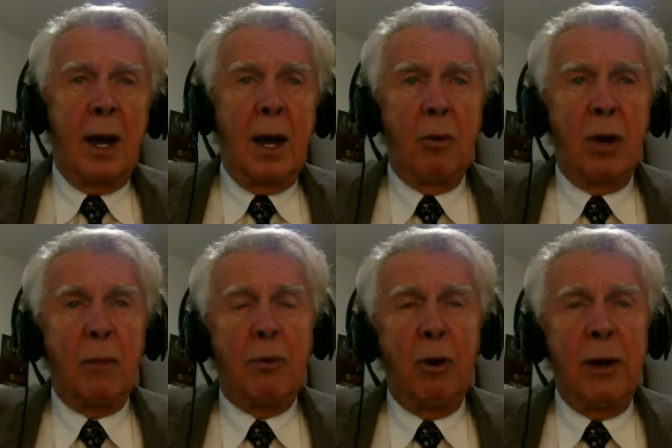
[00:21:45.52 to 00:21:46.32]
I want
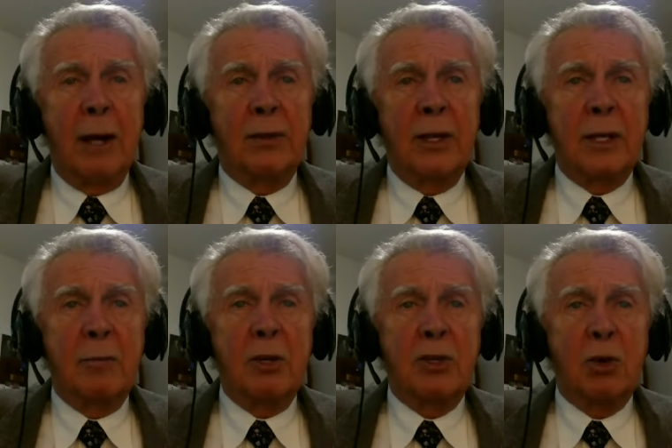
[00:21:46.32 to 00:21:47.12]
to point out that the
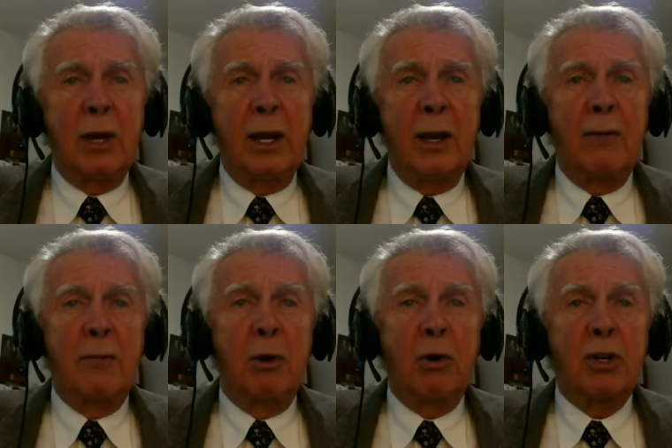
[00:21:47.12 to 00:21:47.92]
majority of
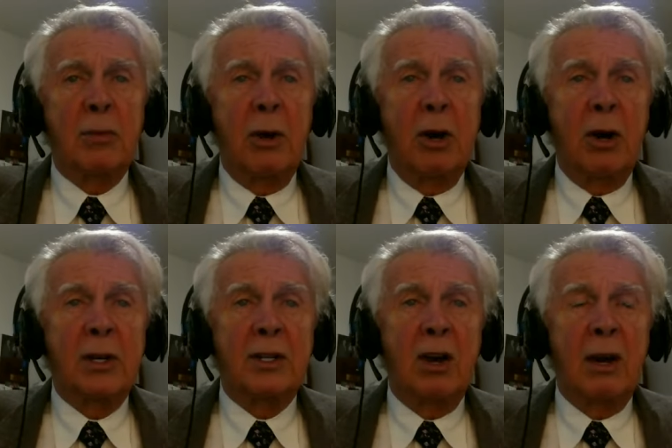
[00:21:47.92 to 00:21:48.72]
Polish
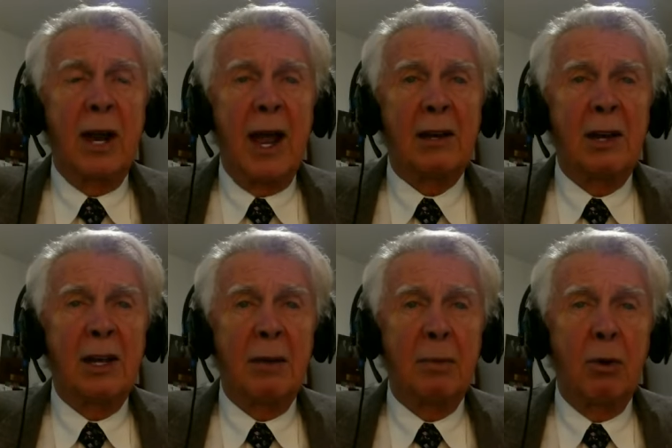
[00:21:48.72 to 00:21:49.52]
Americans are
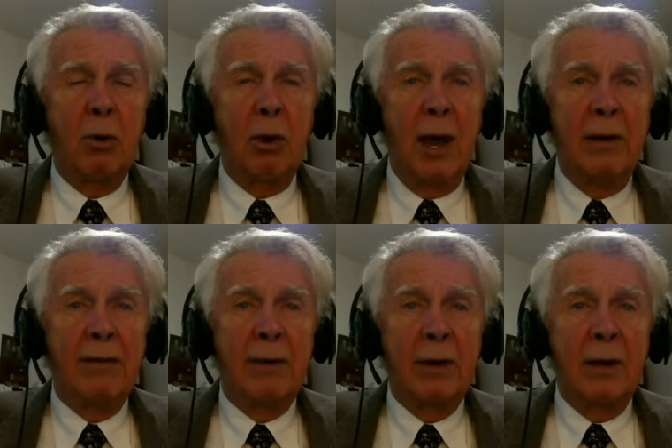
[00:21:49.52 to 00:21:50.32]
Catholic and
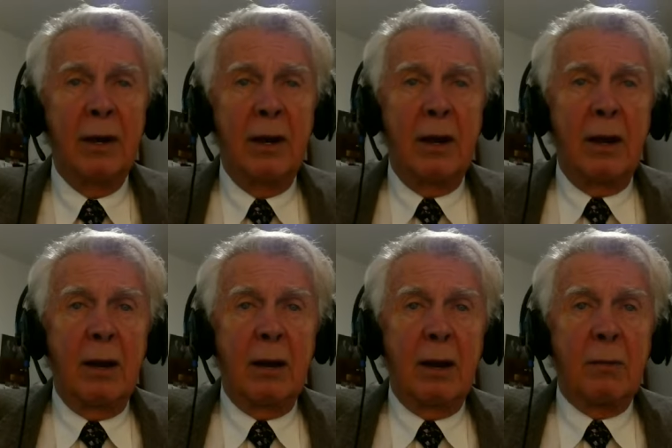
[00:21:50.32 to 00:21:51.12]
pro-life.
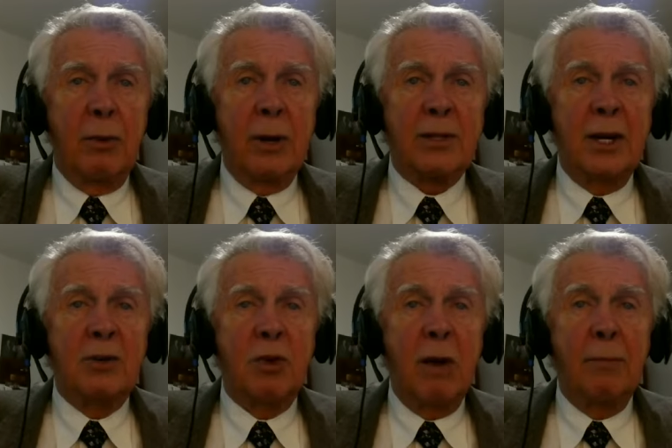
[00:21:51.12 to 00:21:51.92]
President
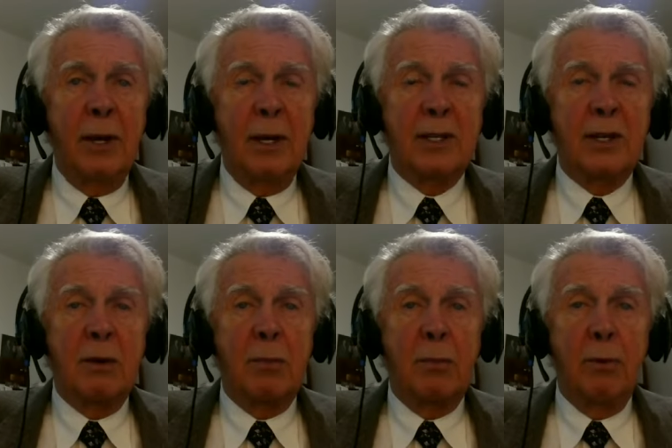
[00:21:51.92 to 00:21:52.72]
Trump is
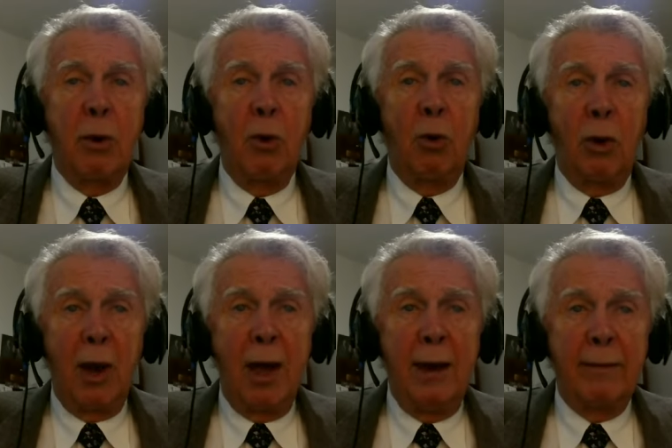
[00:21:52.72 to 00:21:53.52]

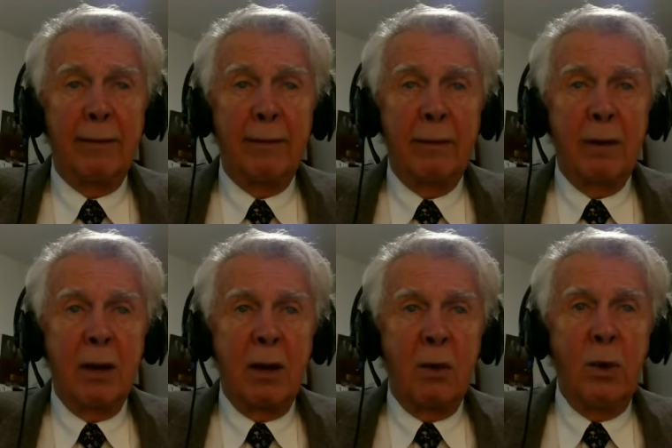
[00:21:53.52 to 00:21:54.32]
pro-life.
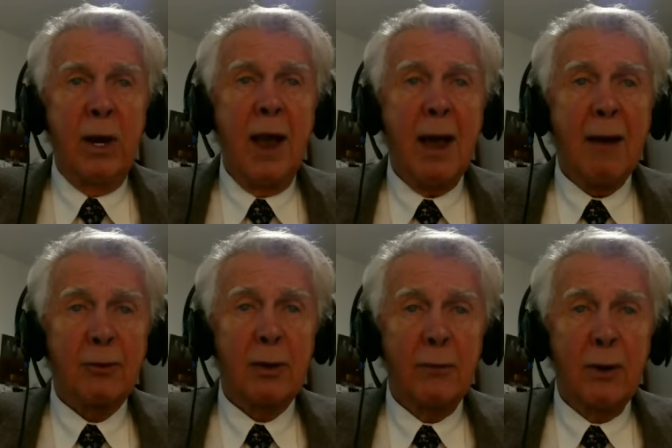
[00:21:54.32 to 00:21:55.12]
We
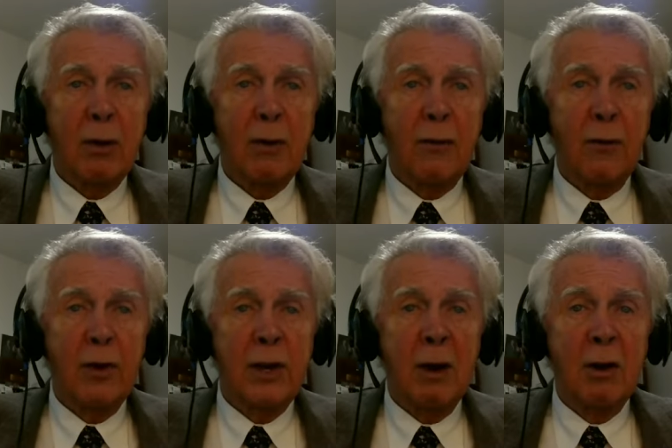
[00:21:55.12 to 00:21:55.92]
have to vote for
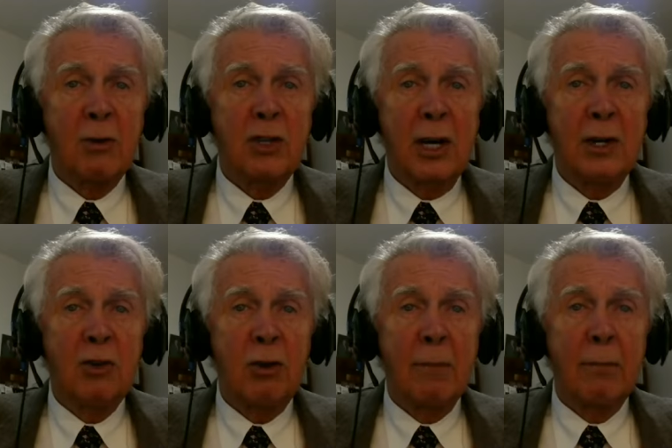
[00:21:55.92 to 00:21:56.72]
Donald J.
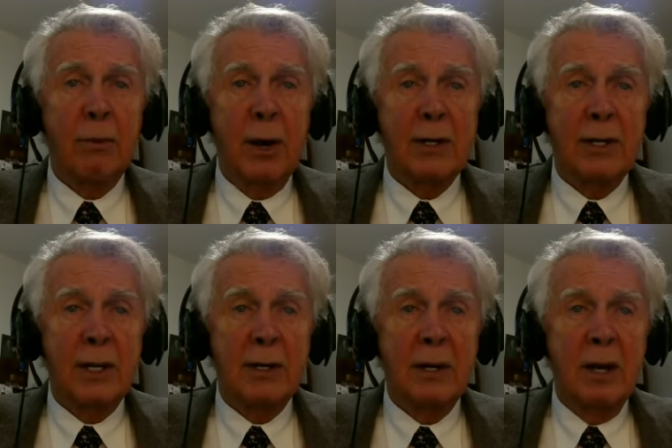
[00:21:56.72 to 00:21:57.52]
Trump
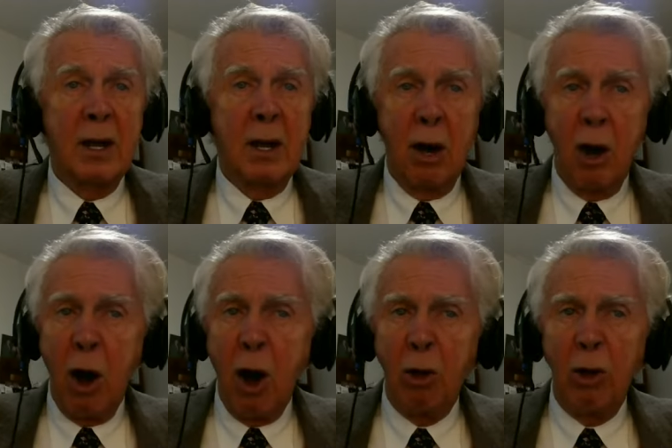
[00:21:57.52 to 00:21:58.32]
president.
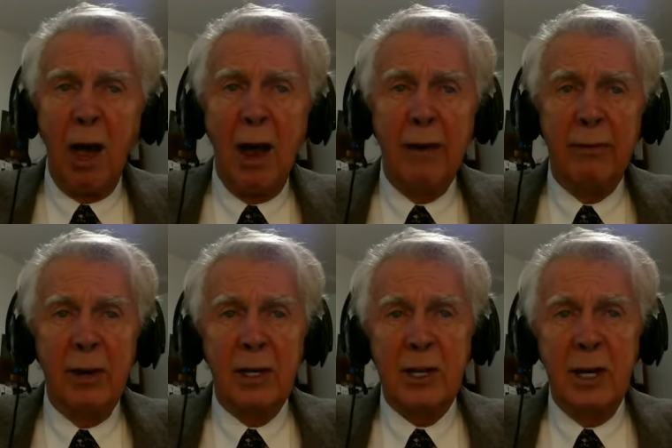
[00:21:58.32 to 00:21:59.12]
All life
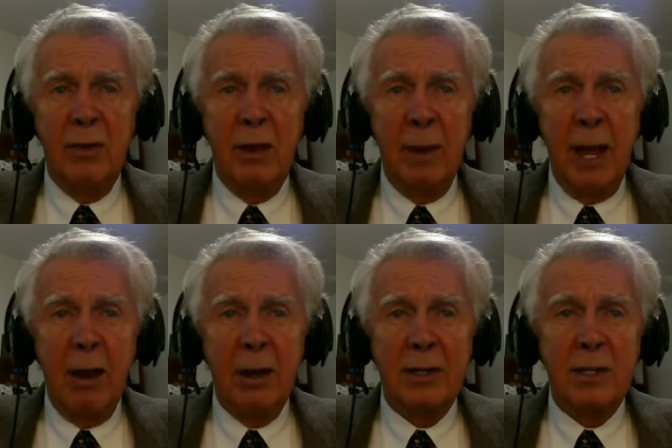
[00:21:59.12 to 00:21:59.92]
is in the
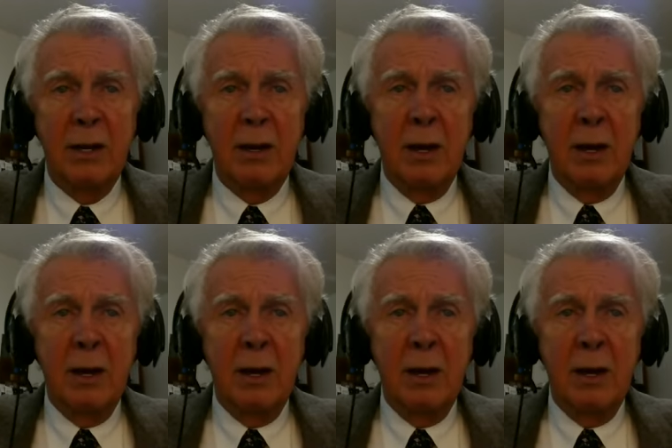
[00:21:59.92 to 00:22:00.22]
balance.